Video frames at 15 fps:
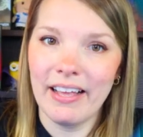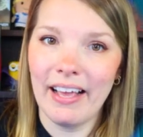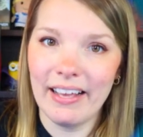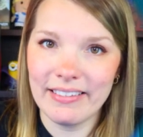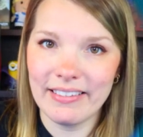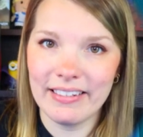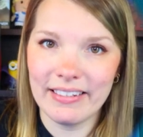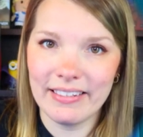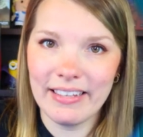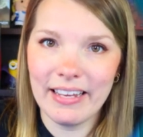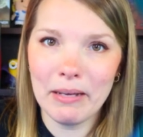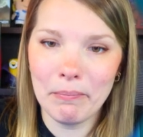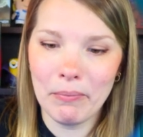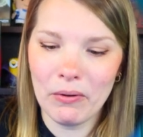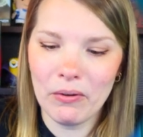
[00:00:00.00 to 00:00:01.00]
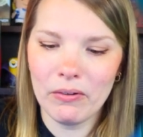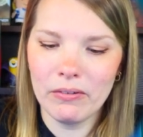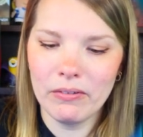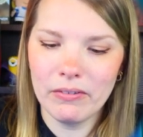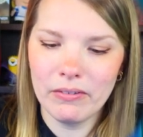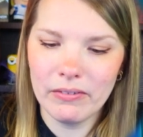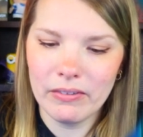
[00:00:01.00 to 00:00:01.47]
As an
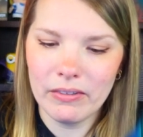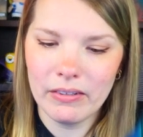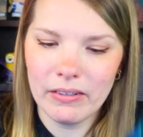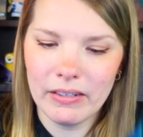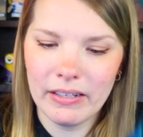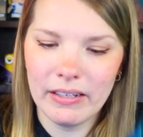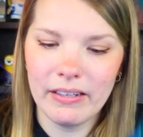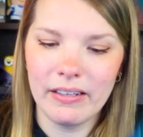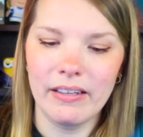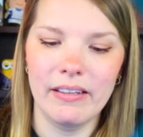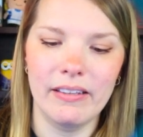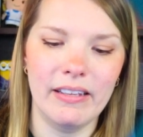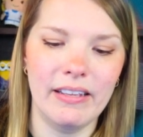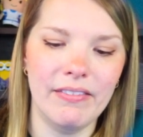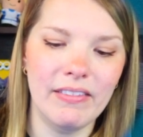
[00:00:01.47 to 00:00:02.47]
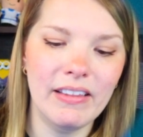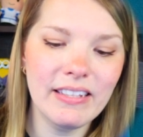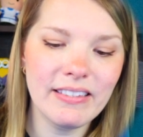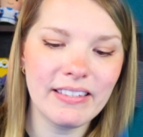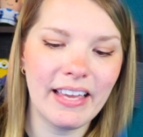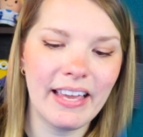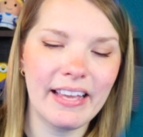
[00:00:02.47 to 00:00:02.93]
example, in
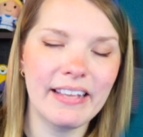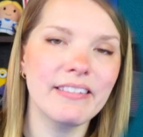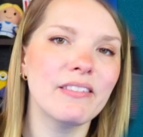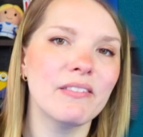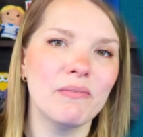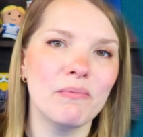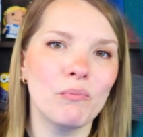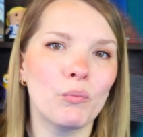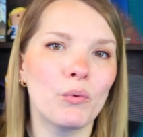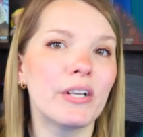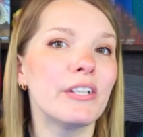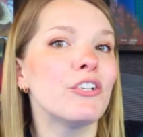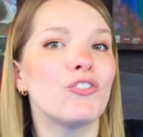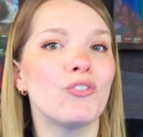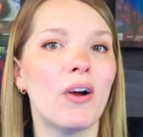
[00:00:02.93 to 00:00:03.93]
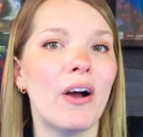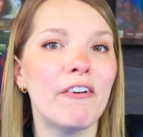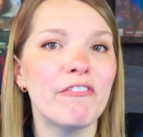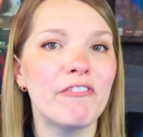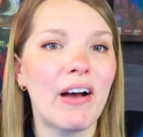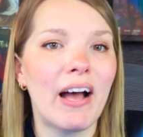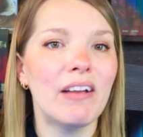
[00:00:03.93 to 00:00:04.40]
this case, we're going to draw
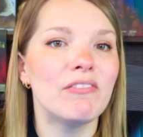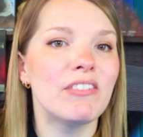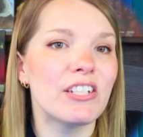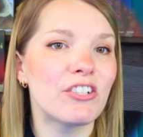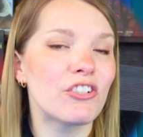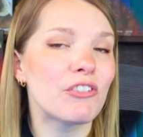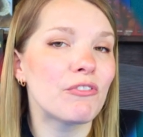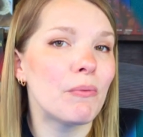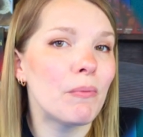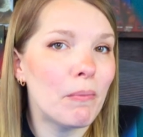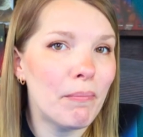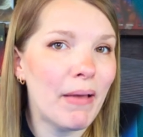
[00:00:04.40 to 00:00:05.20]
5 dishes from the